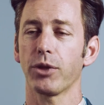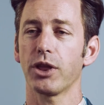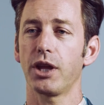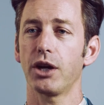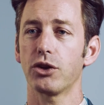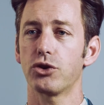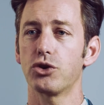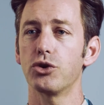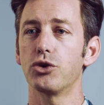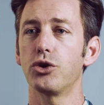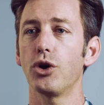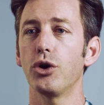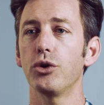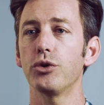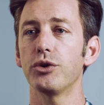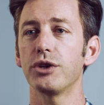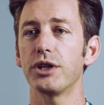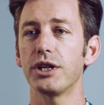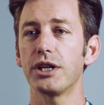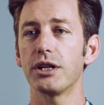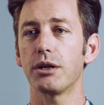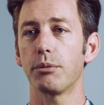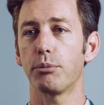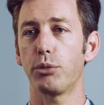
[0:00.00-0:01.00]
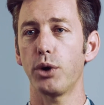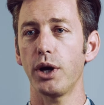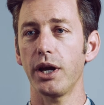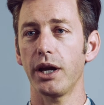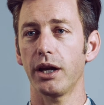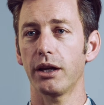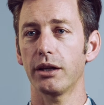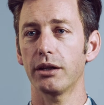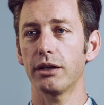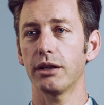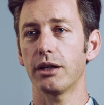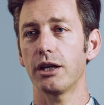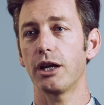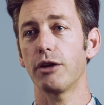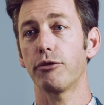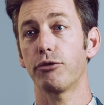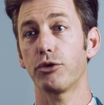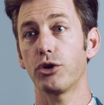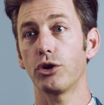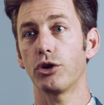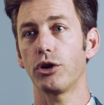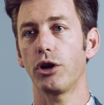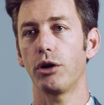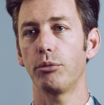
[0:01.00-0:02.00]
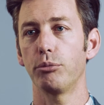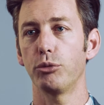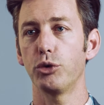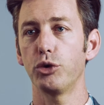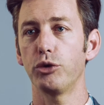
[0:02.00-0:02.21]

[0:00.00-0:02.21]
that you don't need a brain if you're not